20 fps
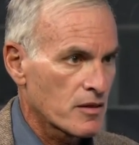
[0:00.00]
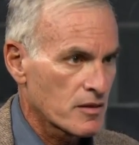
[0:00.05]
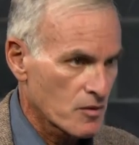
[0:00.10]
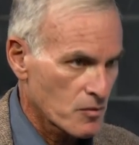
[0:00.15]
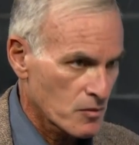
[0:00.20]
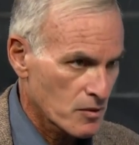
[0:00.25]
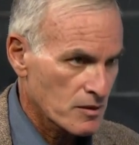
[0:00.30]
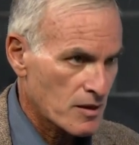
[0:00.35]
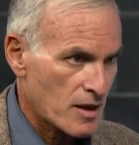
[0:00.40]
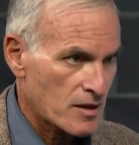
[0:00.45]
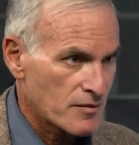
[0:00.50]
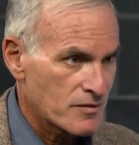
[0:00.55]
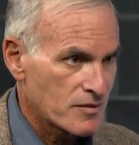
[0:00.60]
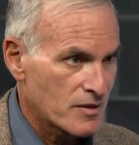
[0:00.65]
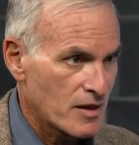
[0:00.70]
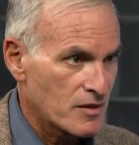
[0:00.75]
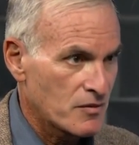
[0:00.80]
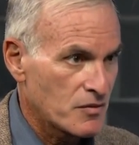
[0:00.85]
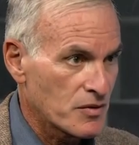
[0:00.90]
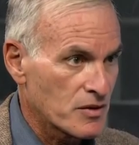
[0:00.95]
There were a lot of
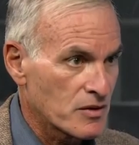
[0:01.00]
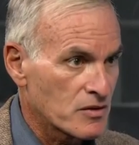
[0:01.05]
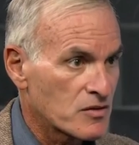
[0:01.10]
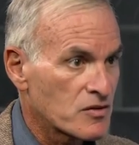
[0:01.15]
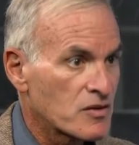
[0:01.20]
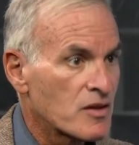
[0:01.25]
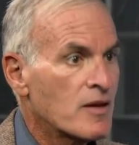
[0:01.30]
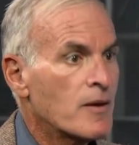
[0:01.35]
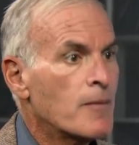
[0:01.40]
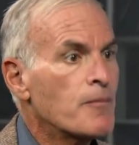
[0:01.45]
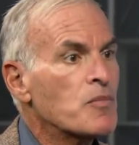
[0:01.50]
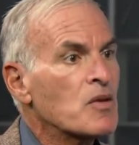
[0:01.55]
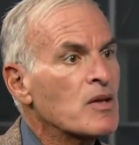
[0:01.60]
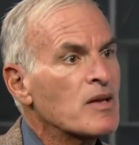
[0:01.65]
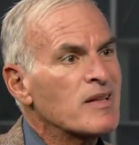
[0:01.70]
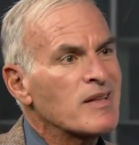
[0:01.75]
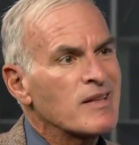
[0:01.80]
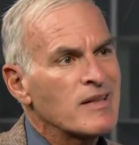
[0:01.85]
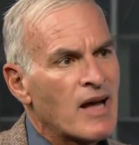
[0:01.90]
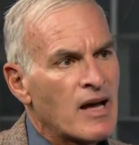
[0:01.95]
knifings.
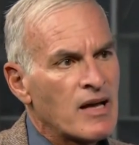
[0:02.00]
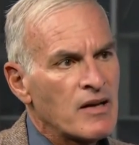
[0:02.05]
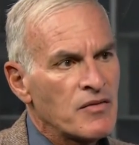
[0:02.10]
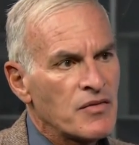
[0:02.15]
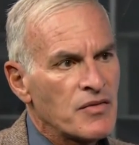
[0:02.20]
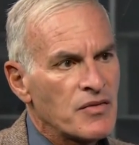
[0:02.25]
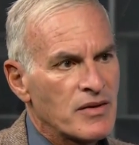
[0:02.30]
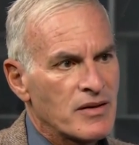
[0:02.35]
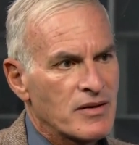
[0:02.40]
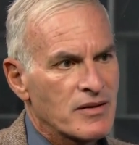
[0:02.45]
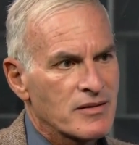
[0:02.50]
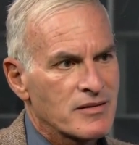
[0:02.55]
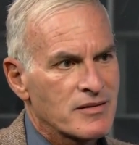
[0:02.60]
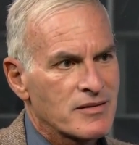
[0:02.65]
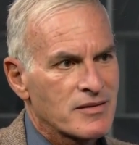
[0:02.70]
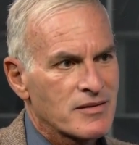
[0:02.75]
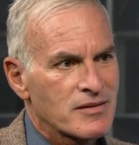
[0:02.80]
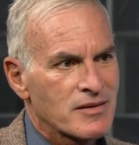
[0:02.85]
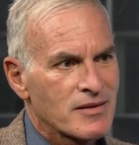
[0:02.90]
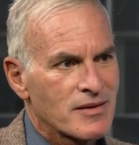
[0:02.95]

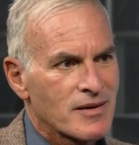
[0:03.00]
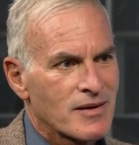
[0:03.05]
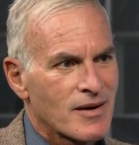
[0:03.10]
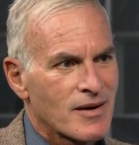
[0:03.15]
Knifings